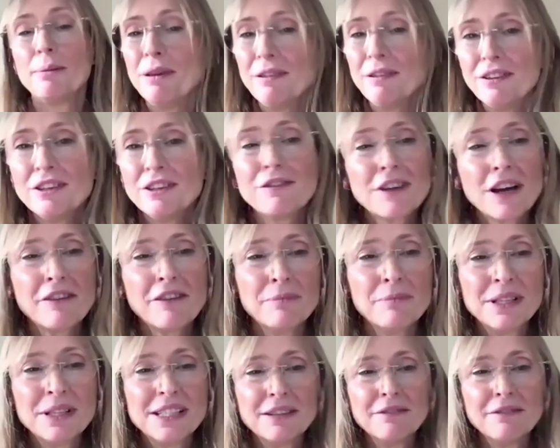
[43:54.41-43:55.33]
even if
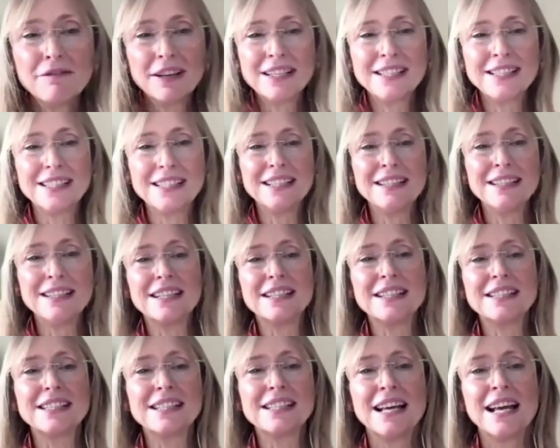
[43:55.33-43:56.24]
governments invest in
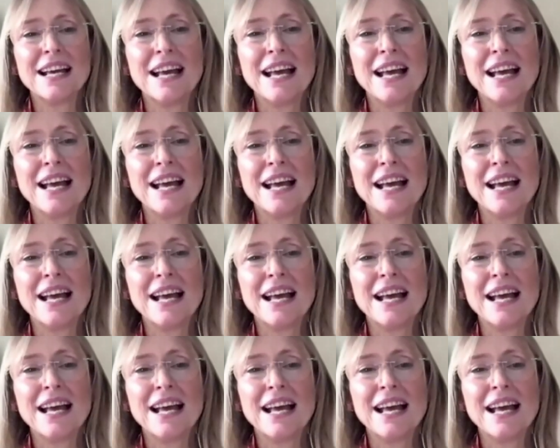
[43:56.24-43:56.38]
this.